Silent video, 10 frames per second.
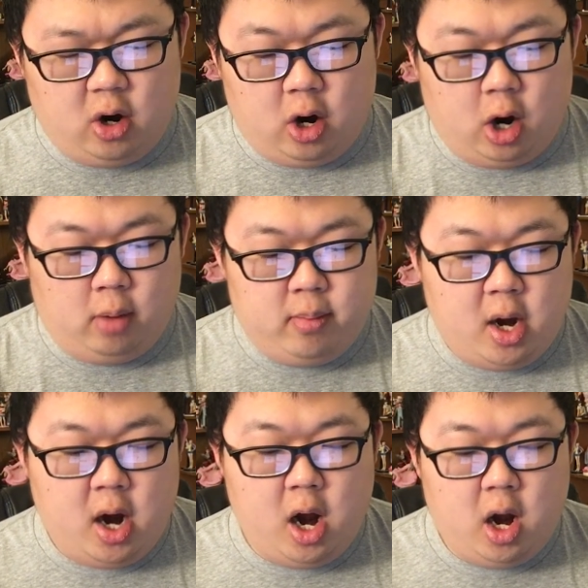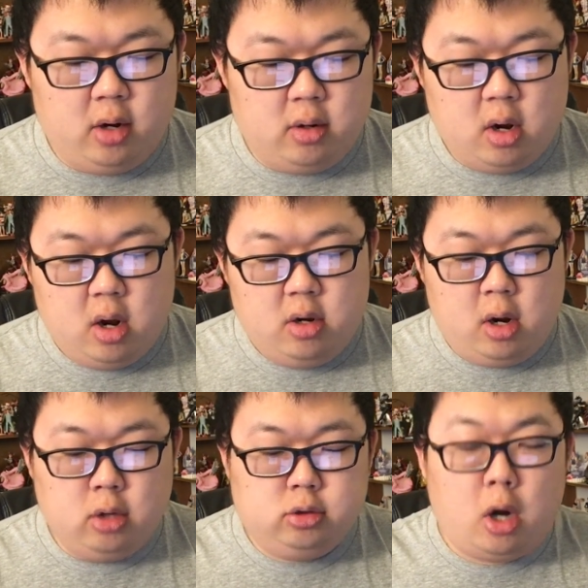oh man,
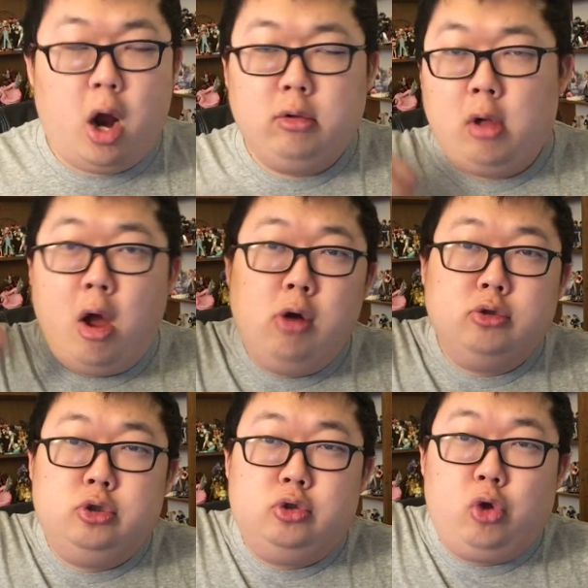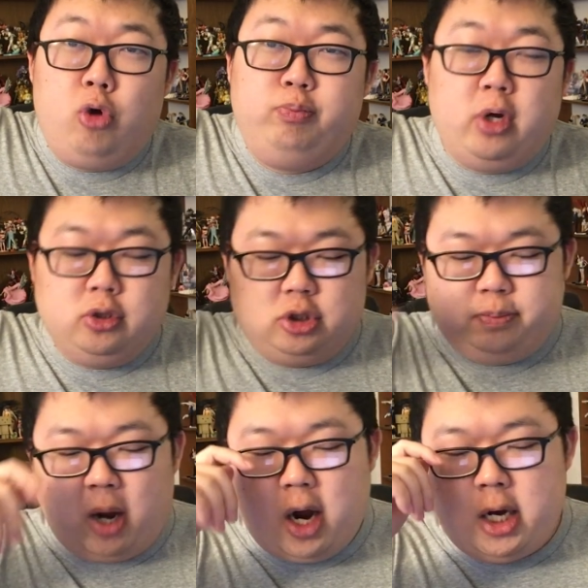it's got long, stupid
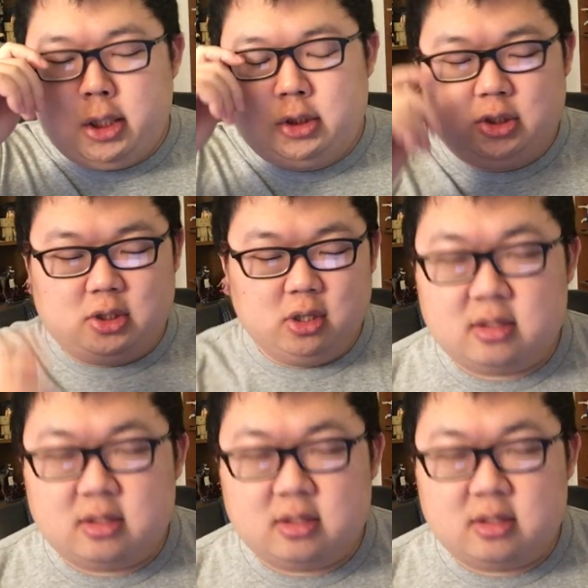spikes.